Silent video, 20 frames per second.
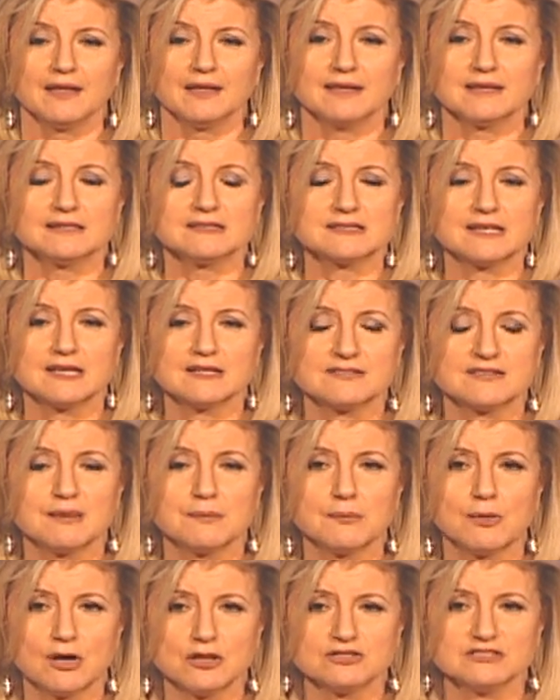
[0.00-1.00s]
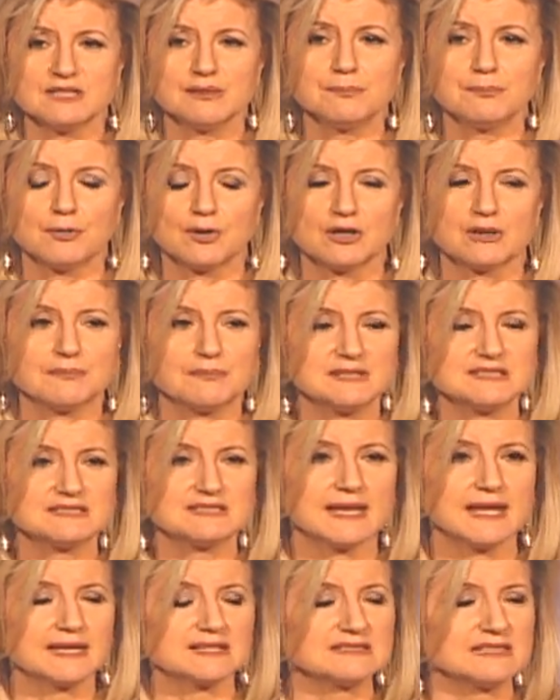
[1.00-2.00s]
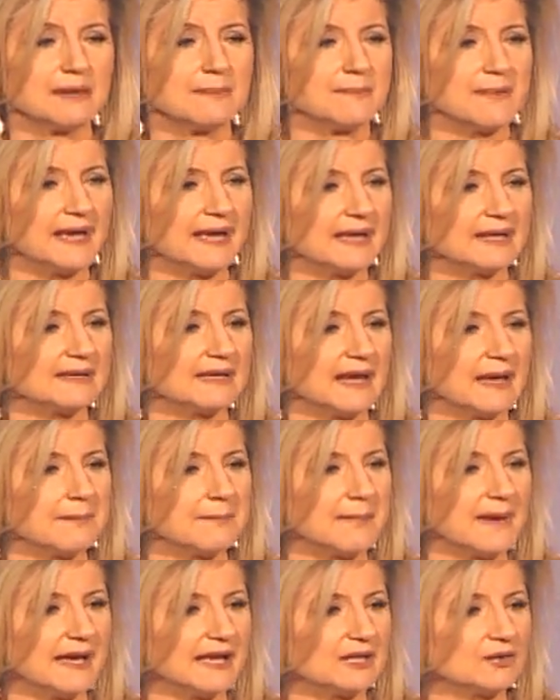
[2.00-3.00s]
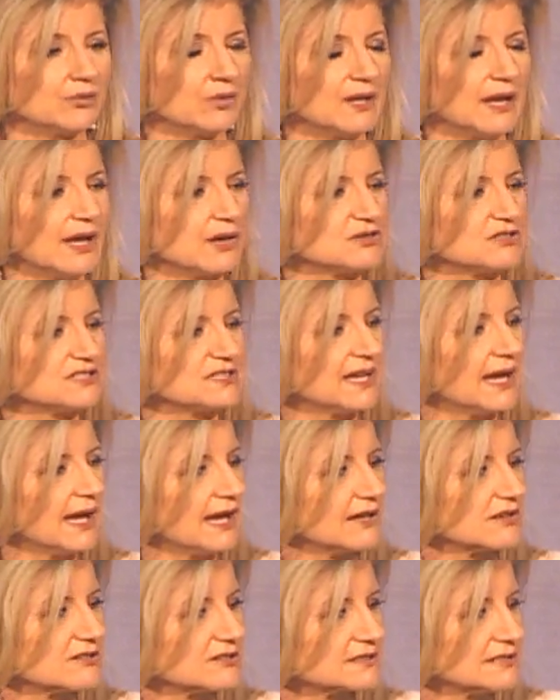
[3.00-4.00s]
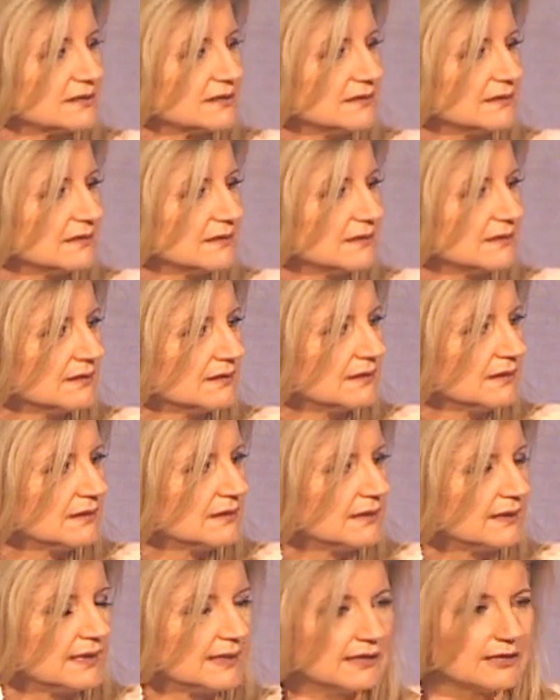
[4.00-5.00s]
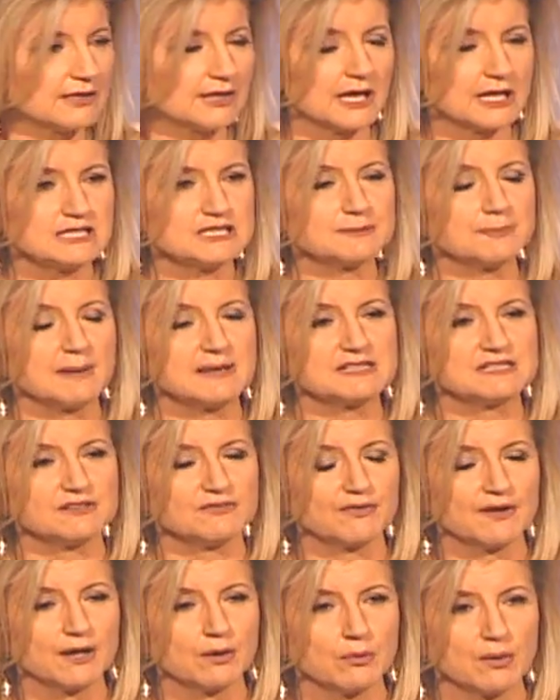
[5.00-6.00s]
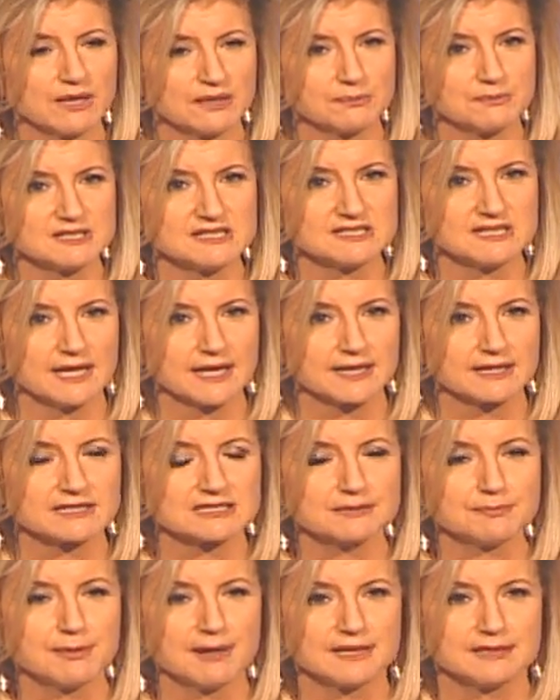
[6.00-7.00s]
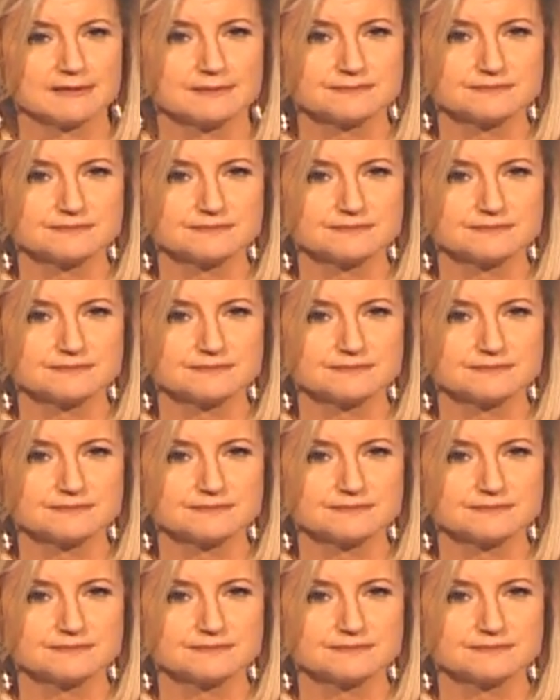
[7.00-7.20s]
he says, the most important mistakes I made when I was tired. He did not specify what mistakes, but